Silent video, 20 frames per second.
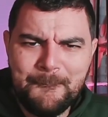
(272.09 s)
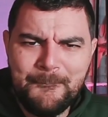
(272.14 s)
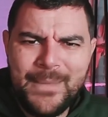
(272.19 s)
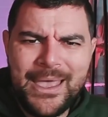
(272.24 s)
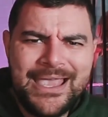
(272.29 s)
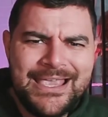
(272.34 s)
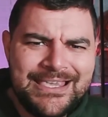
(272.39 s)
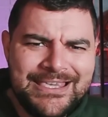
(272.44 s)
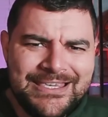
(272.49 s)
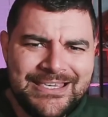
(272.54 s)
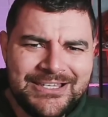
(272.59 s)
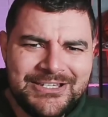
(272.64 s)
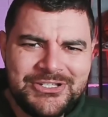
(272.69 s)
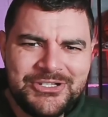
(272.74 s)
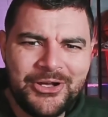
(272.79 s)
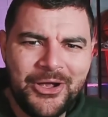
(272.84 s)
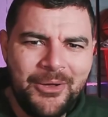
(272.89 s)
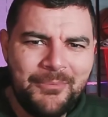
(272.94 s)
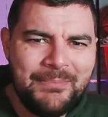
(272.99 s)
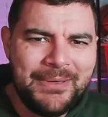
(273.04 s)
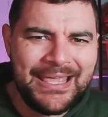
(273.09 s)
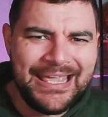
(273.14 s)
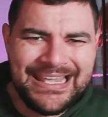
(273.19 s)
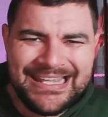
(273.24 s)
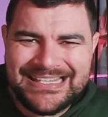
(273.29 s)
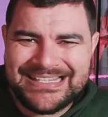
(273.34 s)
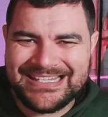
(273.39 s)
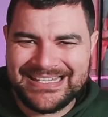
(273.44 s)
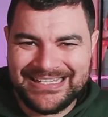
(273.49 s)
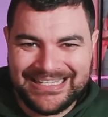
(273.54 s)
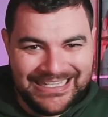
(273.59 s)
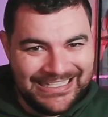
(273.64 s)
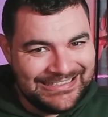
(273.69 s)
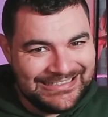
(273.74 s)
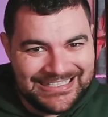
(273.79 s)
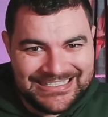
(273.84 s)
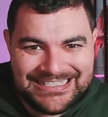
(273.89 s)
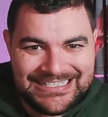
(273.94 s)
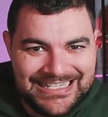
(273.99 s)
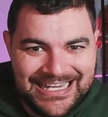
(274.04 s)
Make your job easy. It
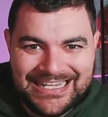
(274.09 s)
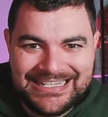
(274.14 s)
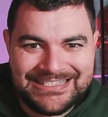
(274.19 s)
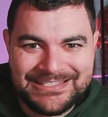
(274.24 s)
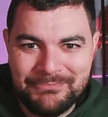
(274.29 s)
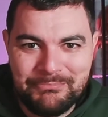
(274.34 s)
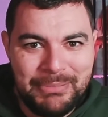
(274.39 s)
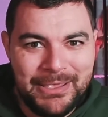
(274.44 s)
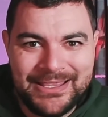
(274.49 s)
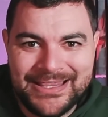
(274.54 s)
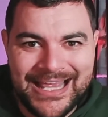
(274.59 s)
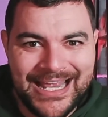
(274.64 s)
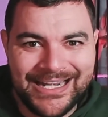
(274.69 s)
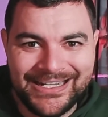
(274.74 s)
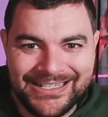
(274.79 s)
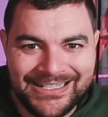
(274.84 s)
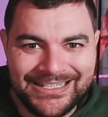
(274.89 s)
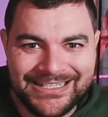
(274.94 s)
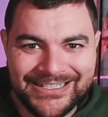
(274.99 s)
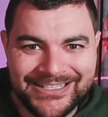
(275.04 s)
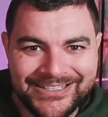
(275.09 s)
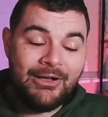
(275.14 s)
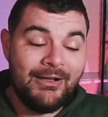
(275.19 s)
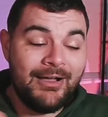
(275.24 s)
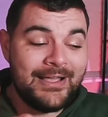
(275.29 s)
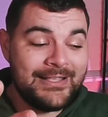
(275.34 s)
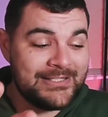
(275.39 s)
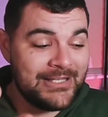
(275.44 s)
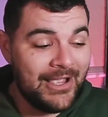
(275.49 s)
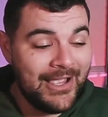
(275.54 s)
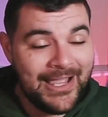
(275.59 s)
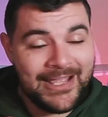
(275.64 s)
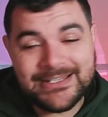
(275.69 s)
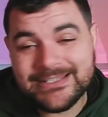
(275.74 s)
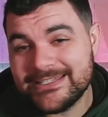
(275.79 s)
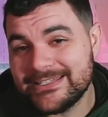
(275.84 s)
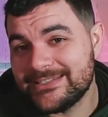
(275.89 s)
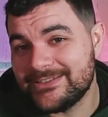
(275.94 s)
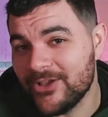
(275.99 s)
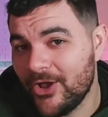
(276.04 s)
doesn't need to be that hard. Guys, I
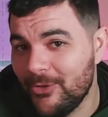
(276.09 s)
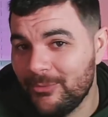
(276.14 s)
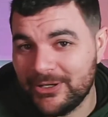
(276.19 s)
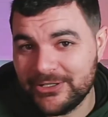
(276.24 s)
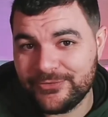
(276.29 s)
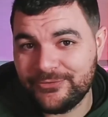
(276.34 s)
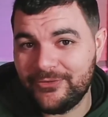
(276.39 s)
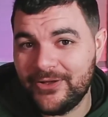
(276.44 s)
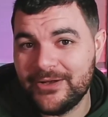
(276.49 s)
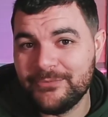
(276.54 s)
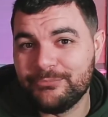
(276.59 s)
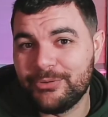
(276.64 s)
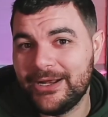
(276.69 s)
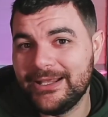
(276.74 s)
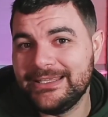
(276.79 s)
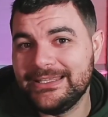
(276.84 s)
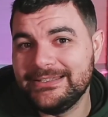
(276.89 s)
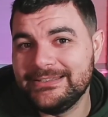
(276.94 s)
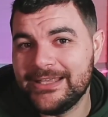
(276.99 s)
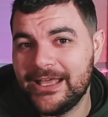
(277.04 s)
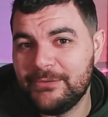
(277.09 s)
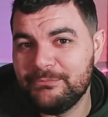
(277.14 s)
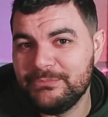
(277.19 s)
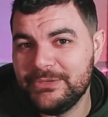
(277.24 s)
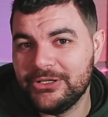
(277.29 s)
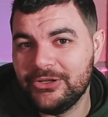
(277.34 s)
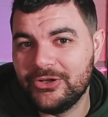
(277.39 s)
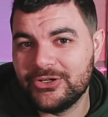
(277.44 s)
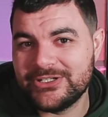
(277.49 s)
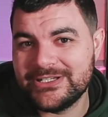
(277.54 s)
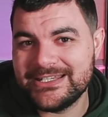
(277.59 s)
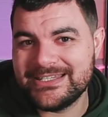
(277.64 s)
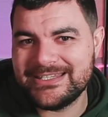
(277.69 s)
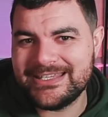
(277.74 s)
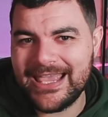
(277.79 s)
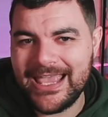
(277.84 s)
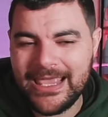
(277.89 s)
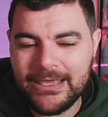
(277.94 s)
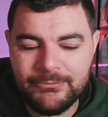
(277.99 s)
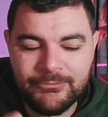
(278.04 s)
had so much fun breaking down Milos's
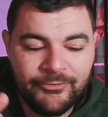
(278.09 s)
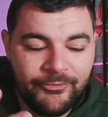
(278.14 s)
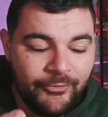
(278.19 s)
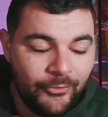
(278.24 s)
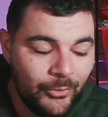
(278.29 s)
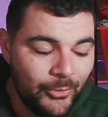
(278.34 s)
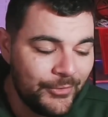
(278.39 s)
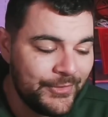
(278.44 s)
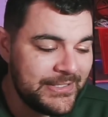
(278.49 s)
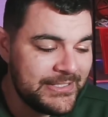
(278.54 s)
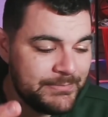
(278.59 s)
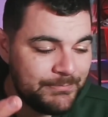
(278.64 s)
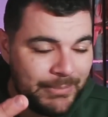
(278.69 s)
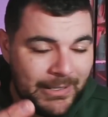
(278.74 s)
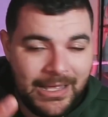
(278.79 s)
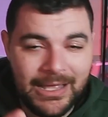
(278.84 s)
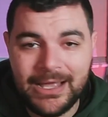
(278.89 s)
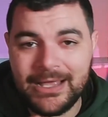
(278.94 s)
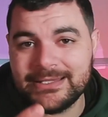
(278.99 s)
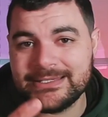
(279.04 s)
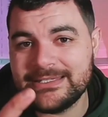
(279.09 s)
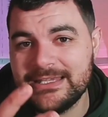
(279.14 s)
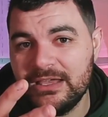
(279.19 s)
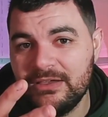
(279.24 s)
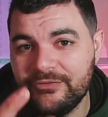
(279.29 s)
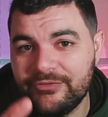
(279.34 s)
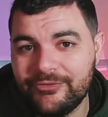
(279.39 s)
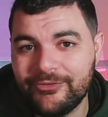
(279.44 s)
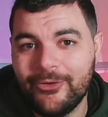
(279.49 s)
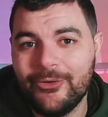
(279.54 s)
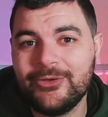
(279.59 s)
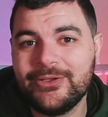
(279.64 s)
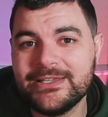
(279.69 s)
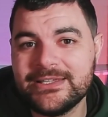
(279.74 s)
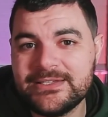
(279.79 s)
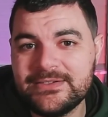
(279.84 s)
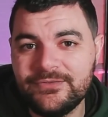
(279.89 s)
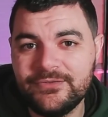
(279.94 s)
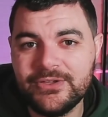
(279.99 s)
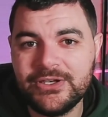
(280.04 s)
game for this passing
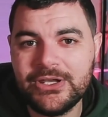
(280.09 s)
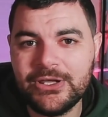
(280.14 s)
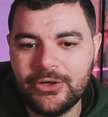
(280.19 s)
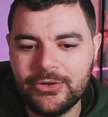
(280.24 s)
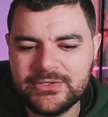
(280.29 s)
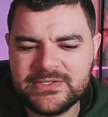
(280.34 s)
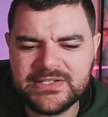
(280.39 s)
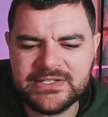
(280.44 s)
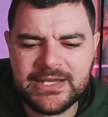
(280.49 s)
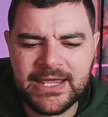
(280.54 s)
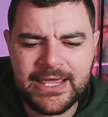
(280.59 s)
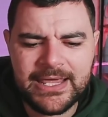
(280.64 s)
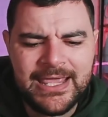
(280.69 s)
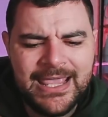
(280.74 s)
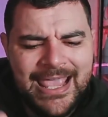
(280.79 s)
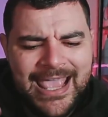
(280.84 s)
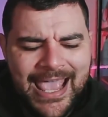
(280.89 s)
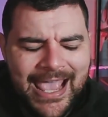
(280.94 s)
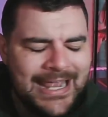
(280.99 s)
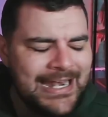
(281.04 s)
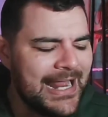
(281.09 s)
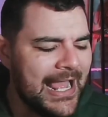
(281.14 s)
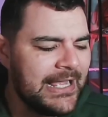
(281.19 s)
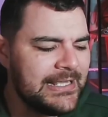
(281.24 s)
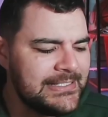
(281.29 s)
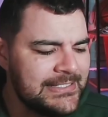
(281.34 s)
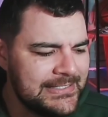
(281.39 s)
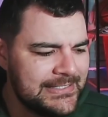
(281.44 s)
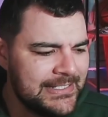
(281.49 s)
focus video today. And as